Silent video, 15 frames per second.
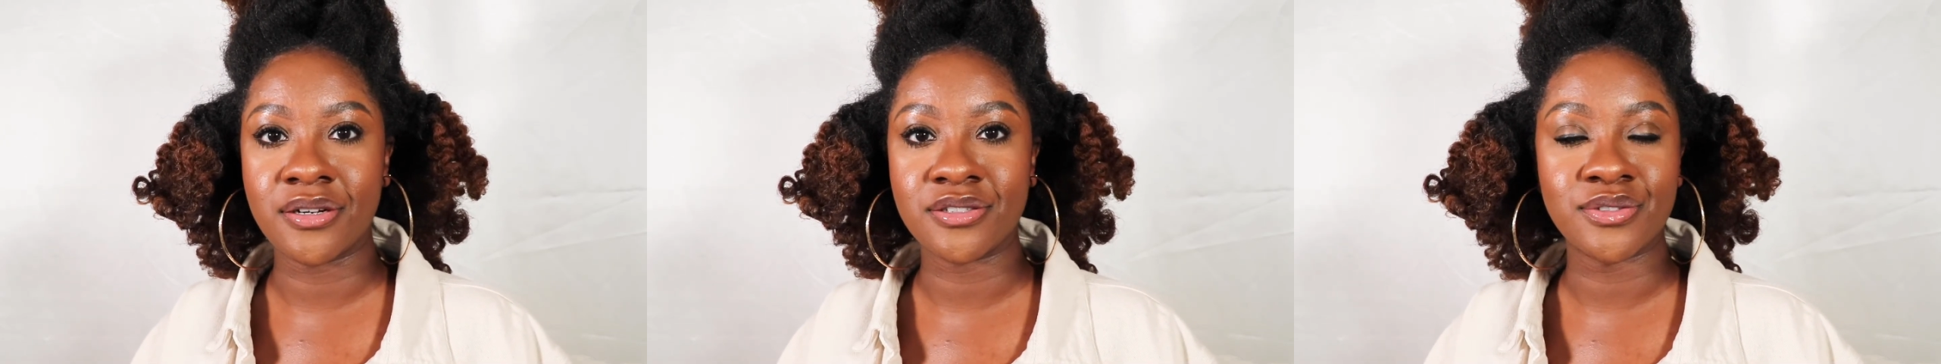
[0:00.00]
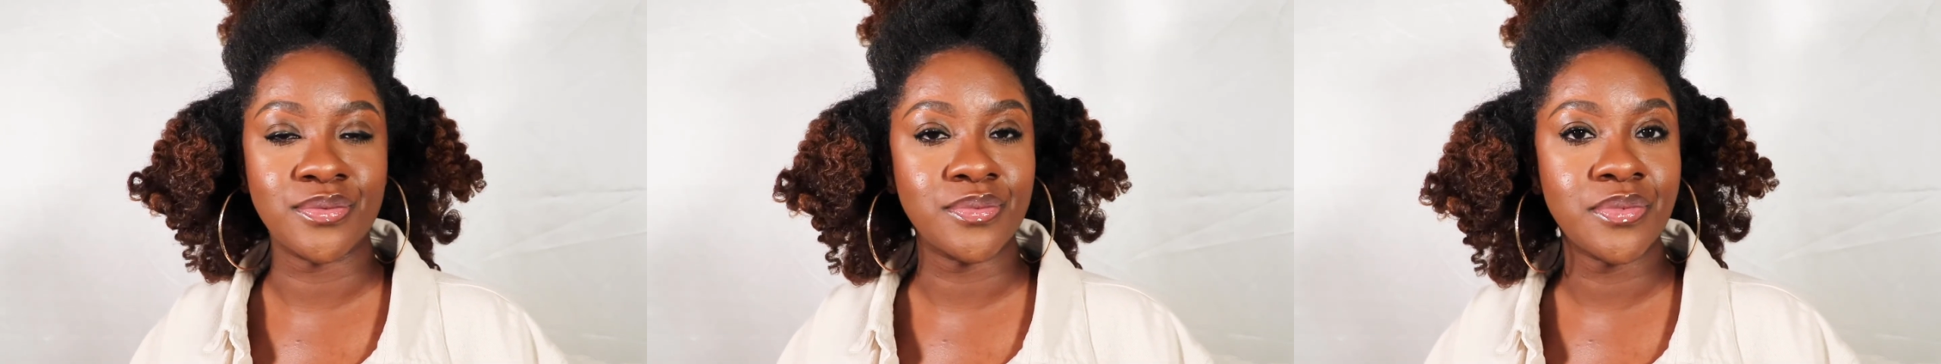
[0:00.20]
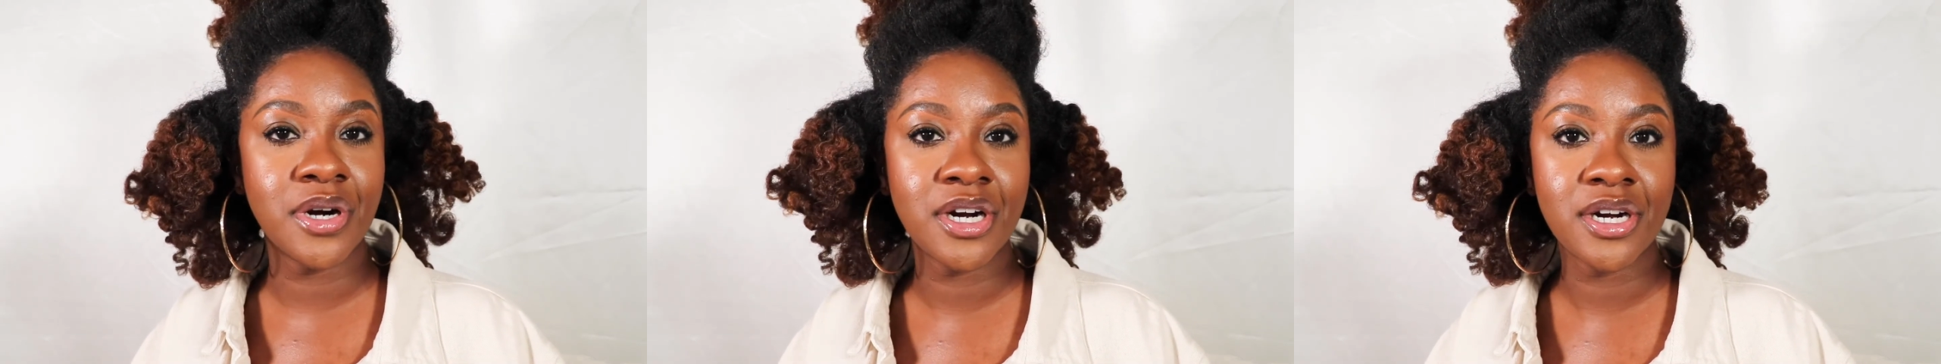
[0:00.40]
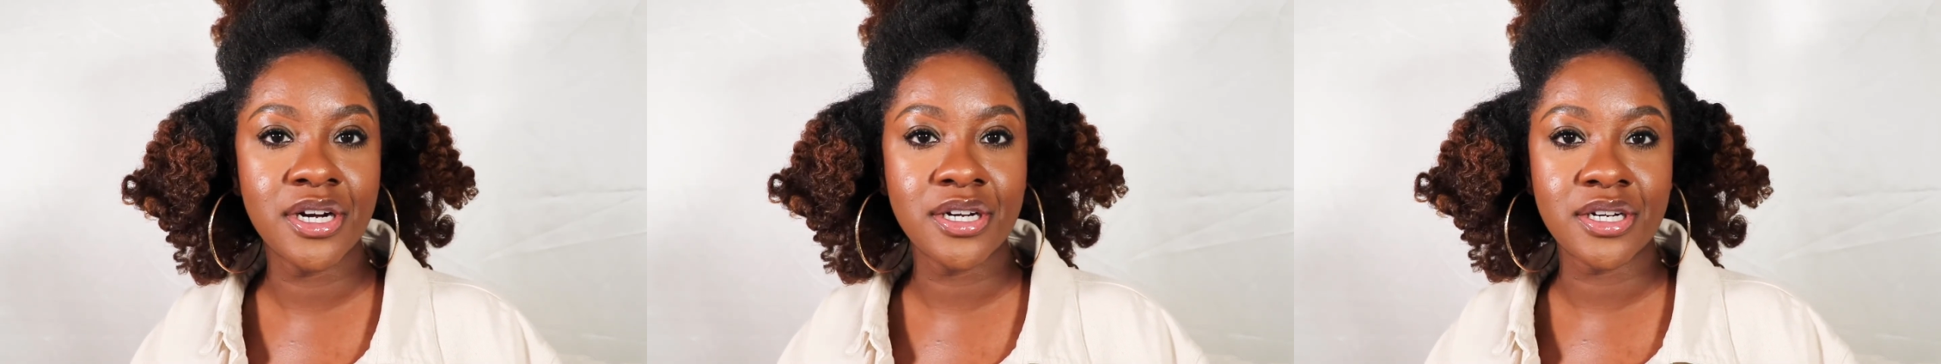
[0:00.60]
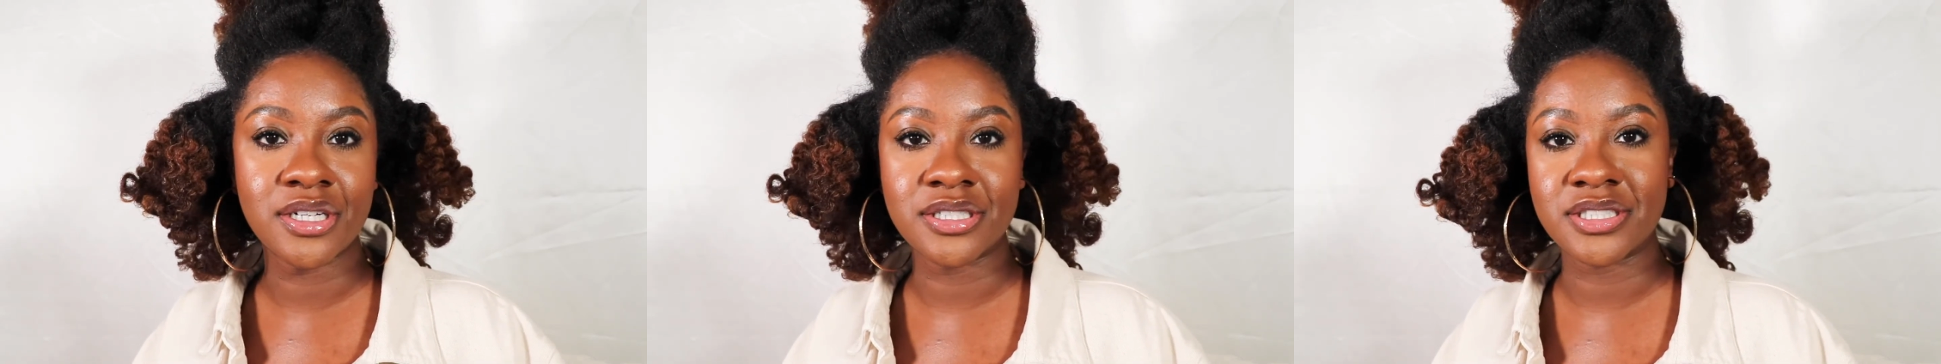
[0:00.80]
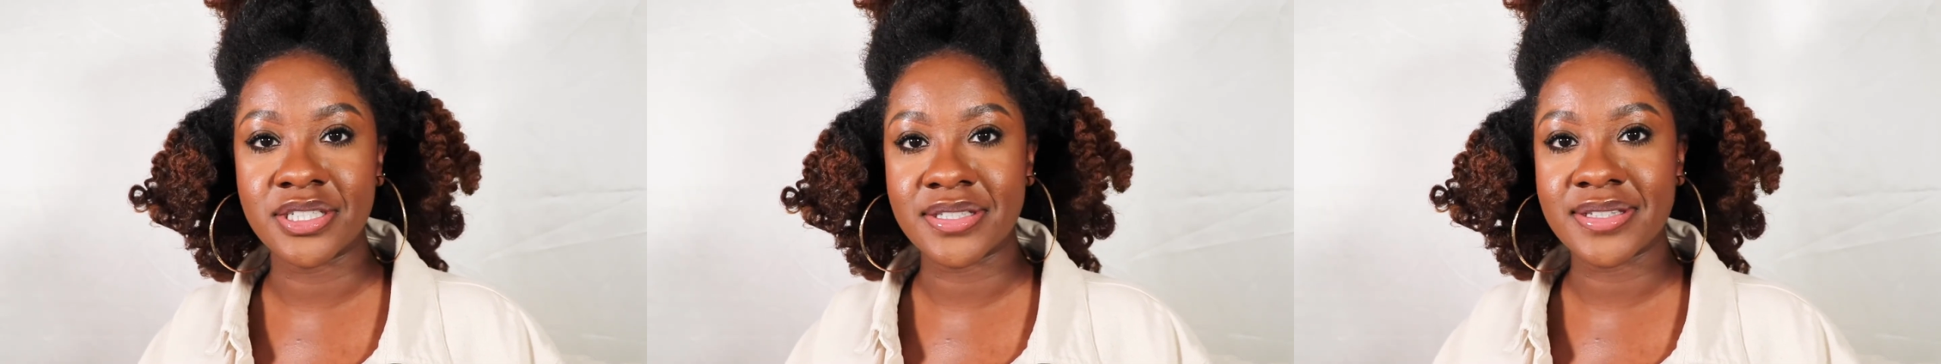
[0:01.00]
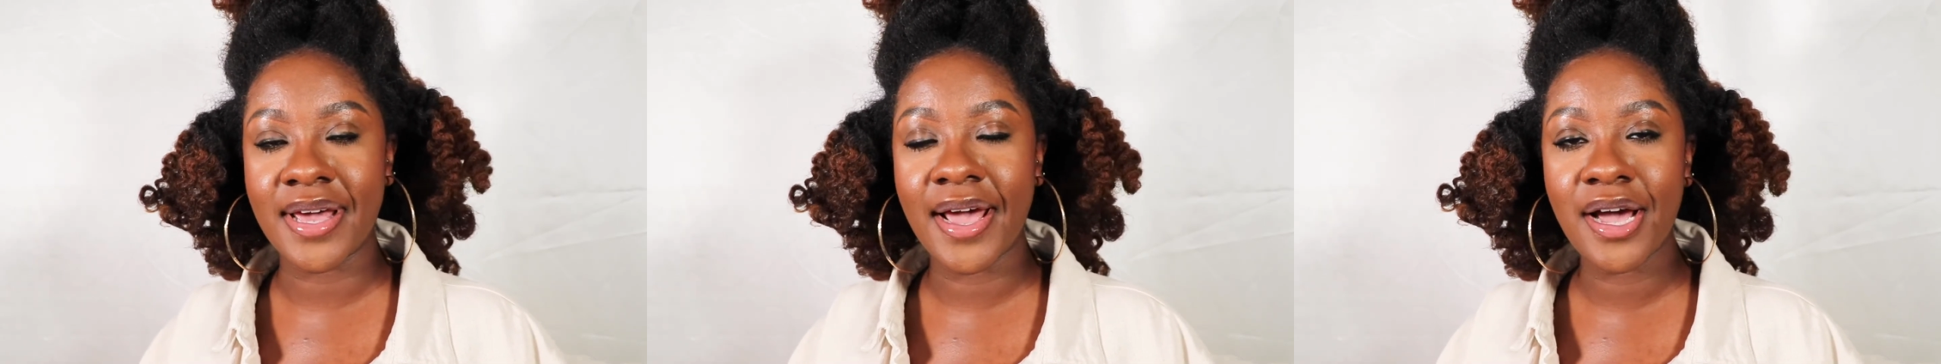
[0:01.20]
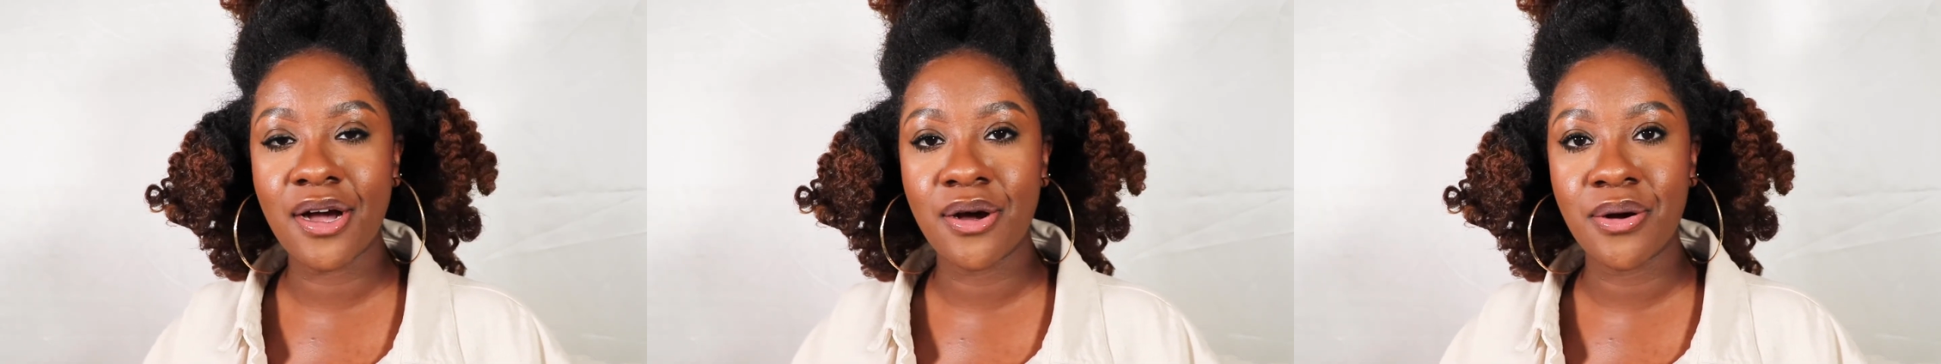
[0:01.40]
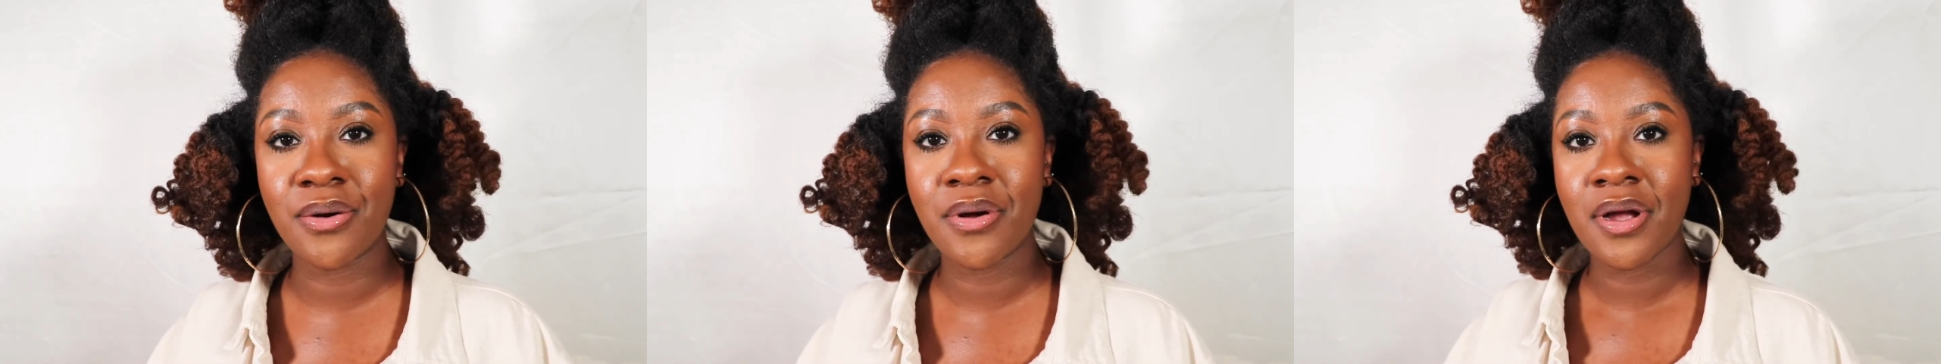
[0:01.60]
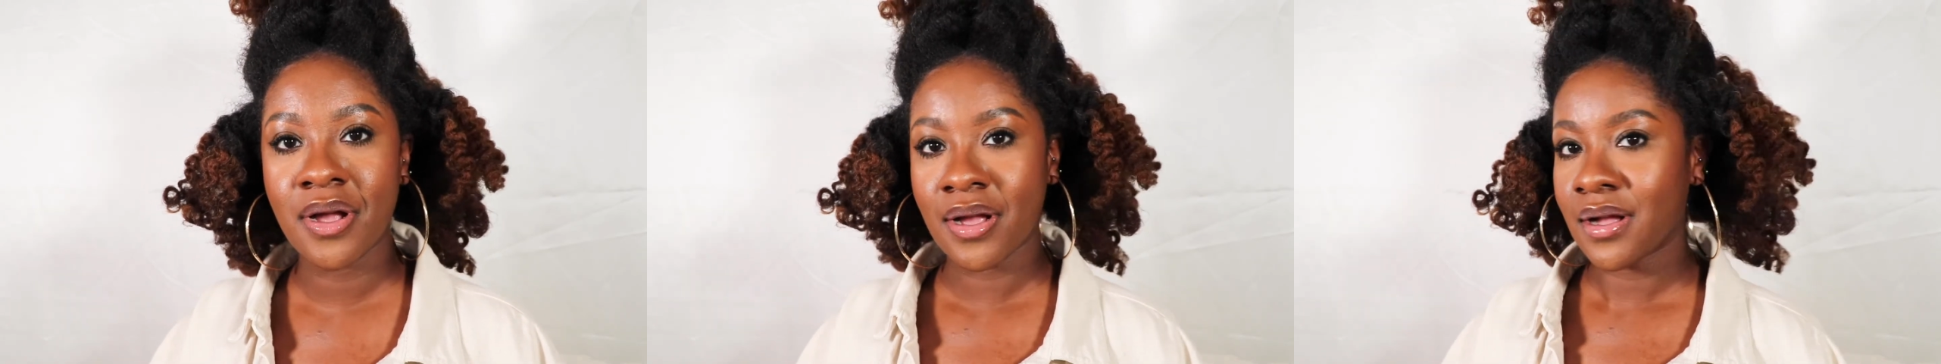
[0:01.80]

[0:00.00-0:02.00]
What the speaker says: to work or just out.